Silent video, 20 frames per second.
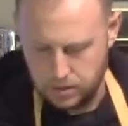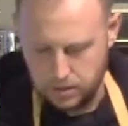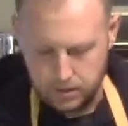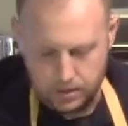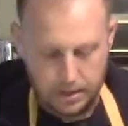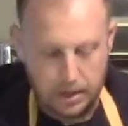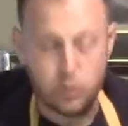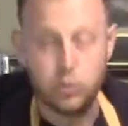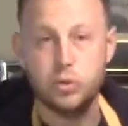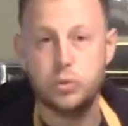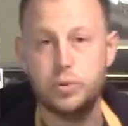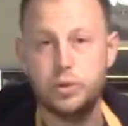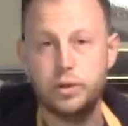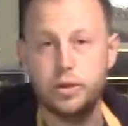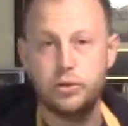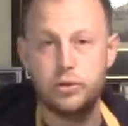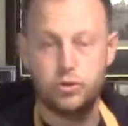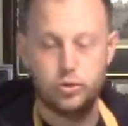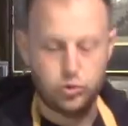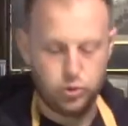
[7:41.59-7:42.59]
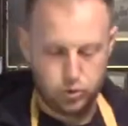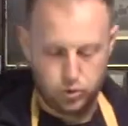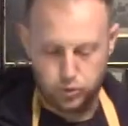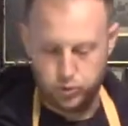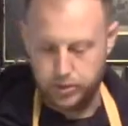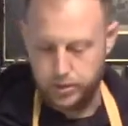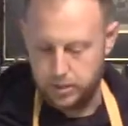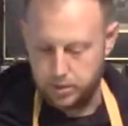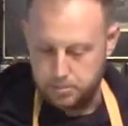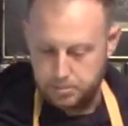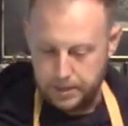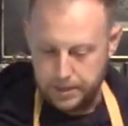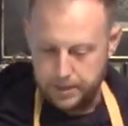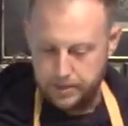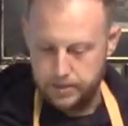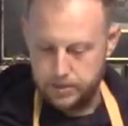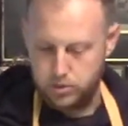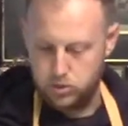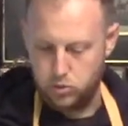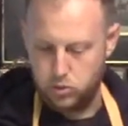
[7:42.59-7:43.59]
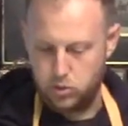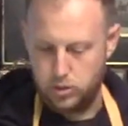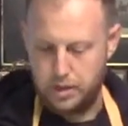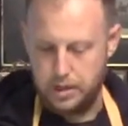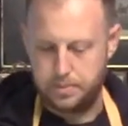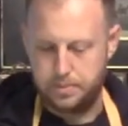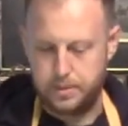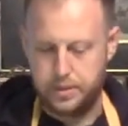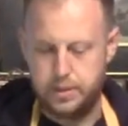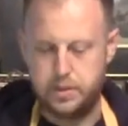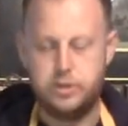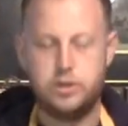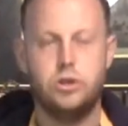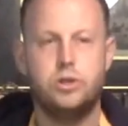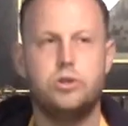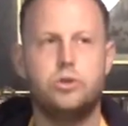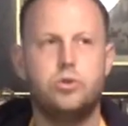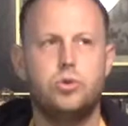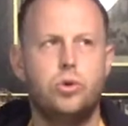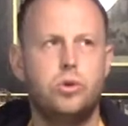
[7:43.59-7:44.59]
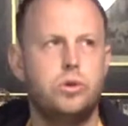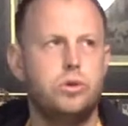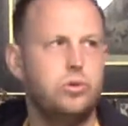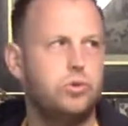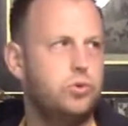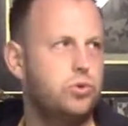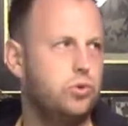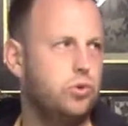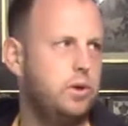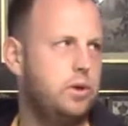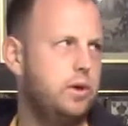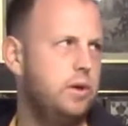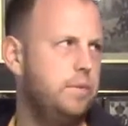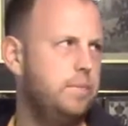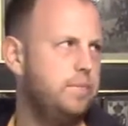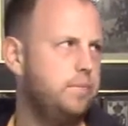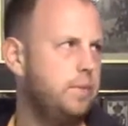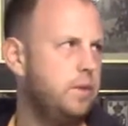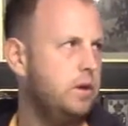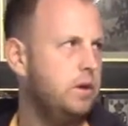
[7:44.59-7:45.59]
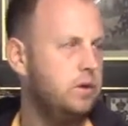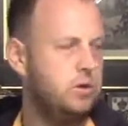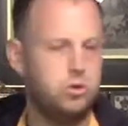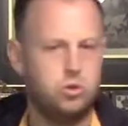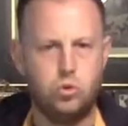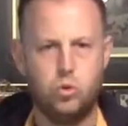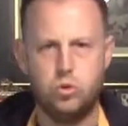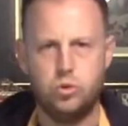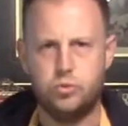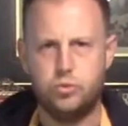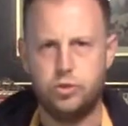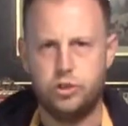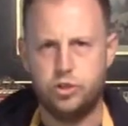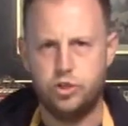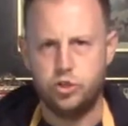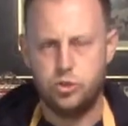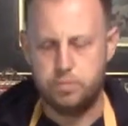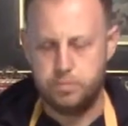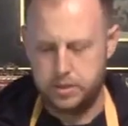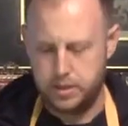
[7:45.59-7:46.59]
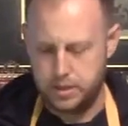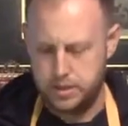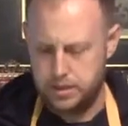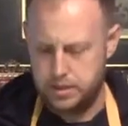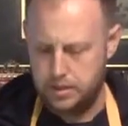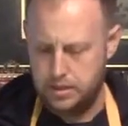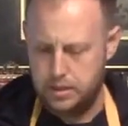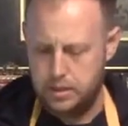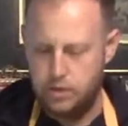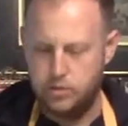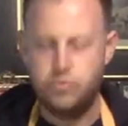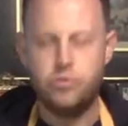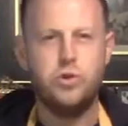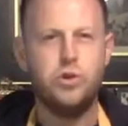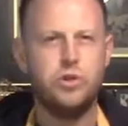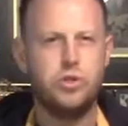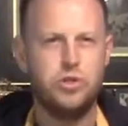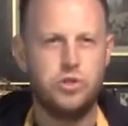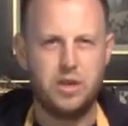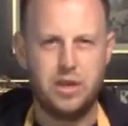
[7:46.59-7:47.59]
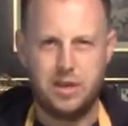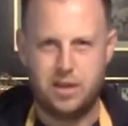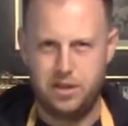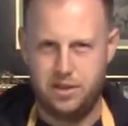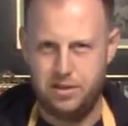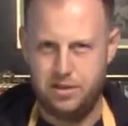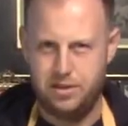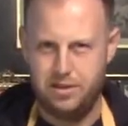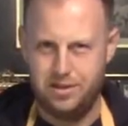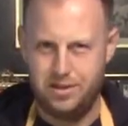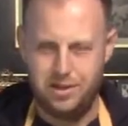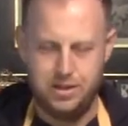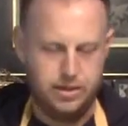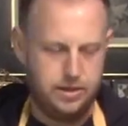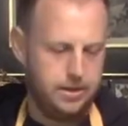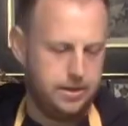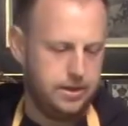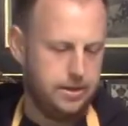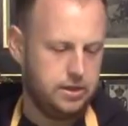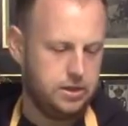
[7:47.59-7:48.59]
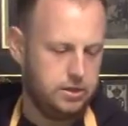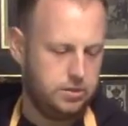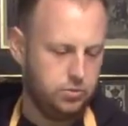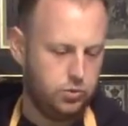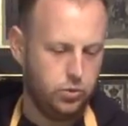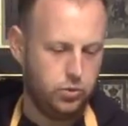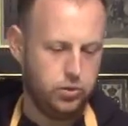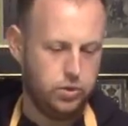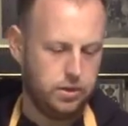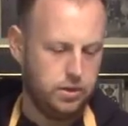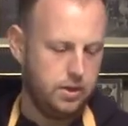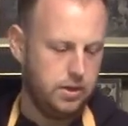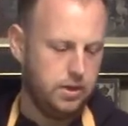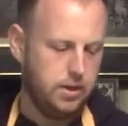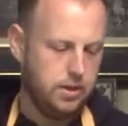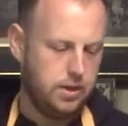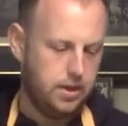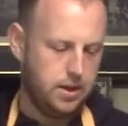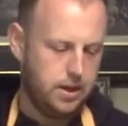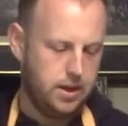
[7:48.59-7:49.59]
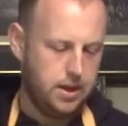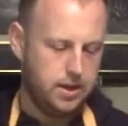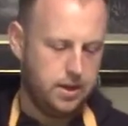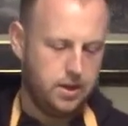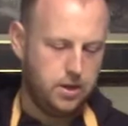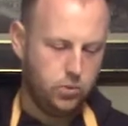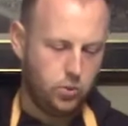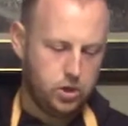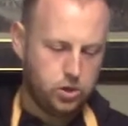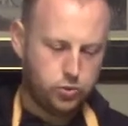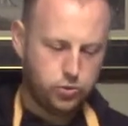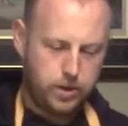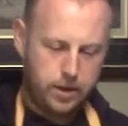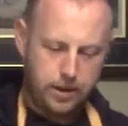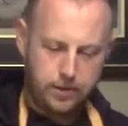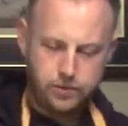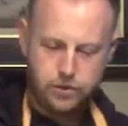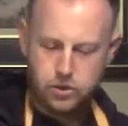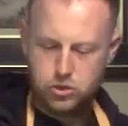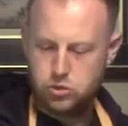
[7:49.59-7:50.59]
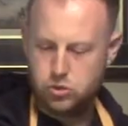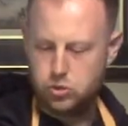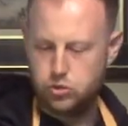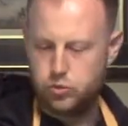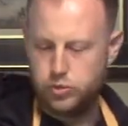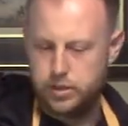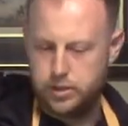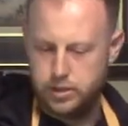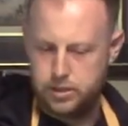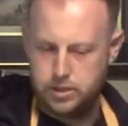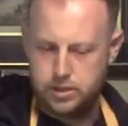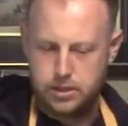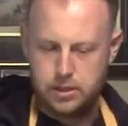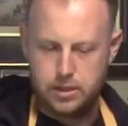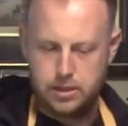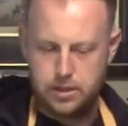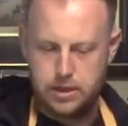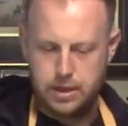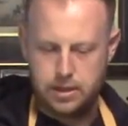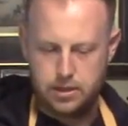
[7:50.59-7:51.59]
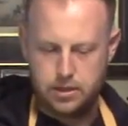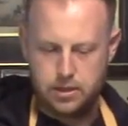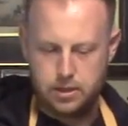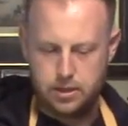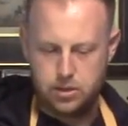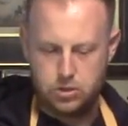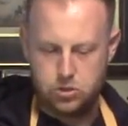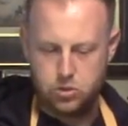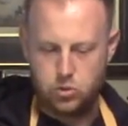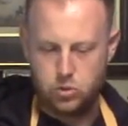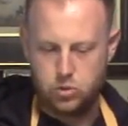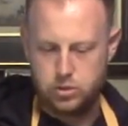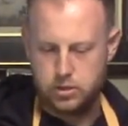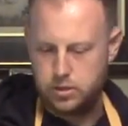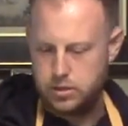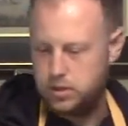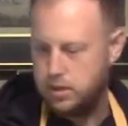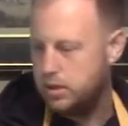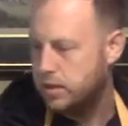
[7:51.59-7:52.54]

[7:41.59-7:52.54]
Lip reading: Now what we're going to do is we're going to blend this all up, and it's going to turn into a sauce which should be very thick and smooth. And once we have the sauce, we're going to stick that thick sauce